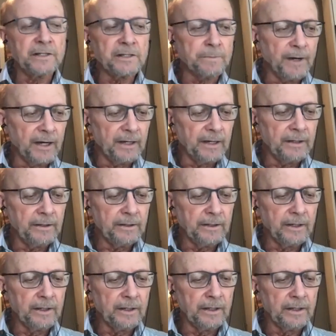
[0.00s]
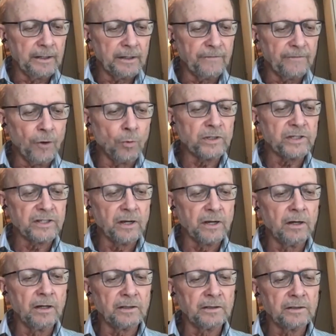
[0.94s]
by a folk
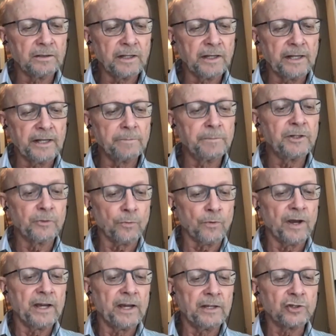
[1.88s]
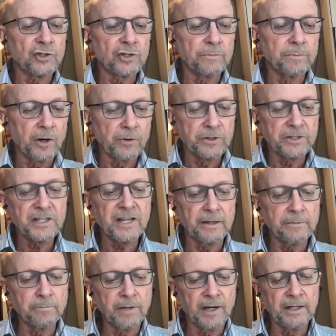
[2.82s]
song that had been arranged or
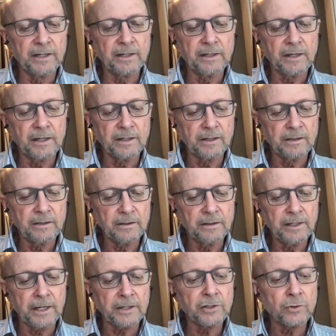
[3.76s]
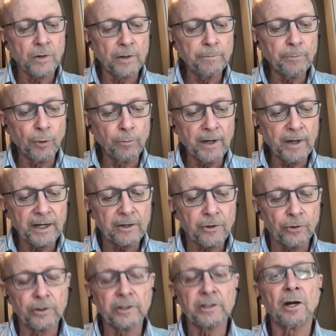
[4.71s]
set by Nick Strimple, my
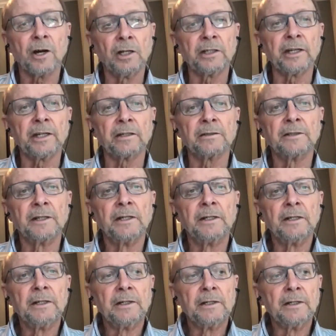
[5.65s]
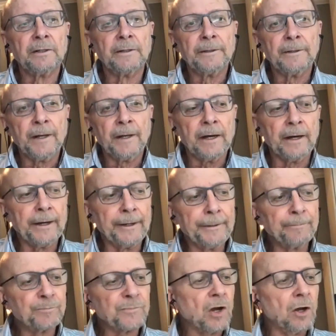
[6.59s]
current colleague,
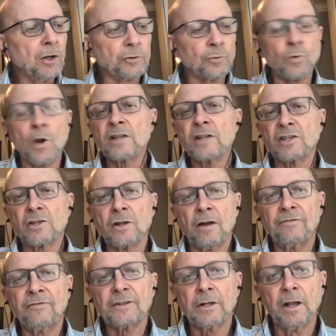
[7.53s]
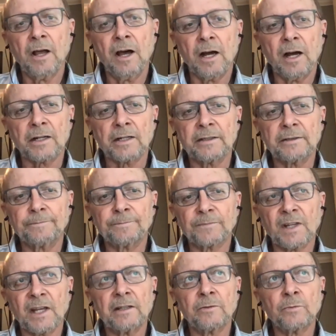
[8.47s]
called Rosnoff Clock.
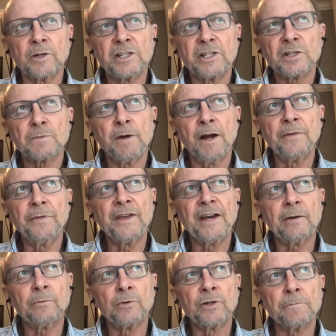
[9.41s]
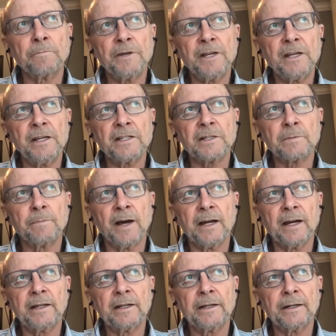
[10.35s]
And we spun that with a piece
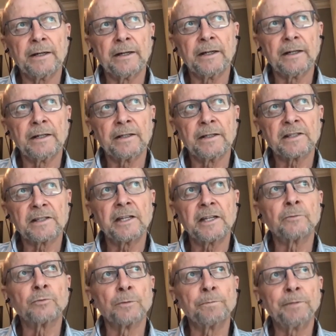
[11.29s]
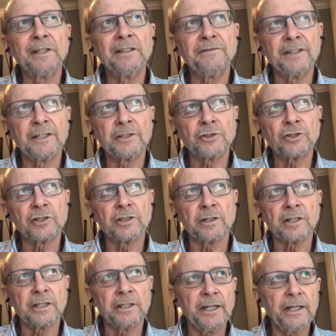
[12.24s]
by Sid Rabinovich, a
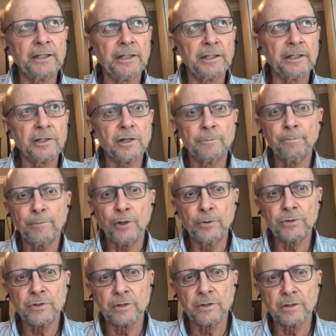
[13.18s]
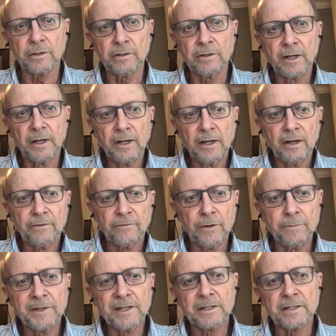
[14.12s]
Canadian composer,
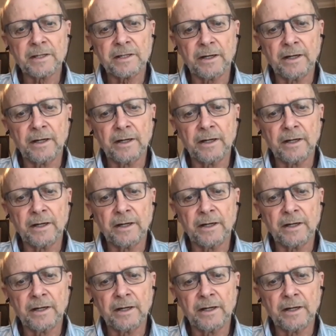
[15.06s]
from his